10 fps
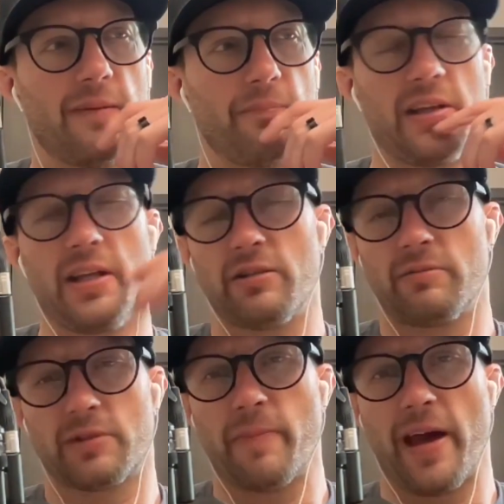And he
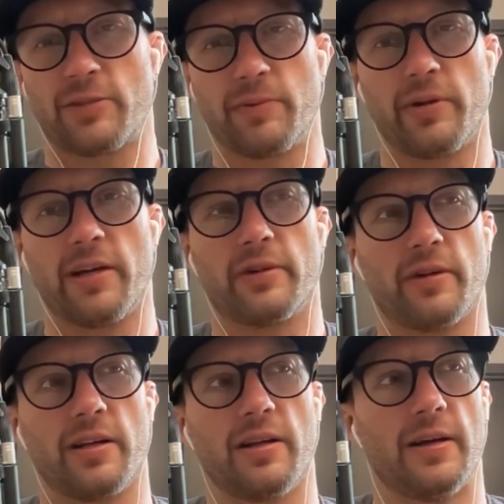smashed me whenever,
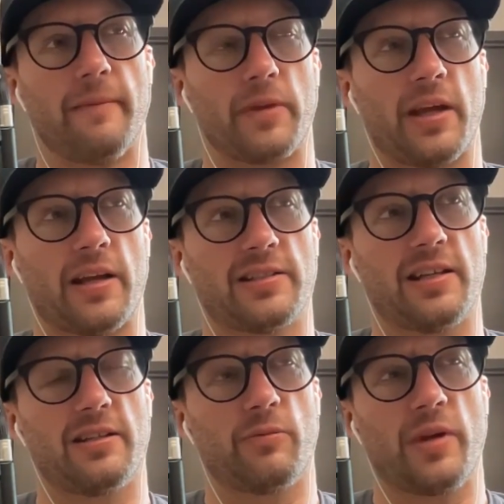right? And I said to him,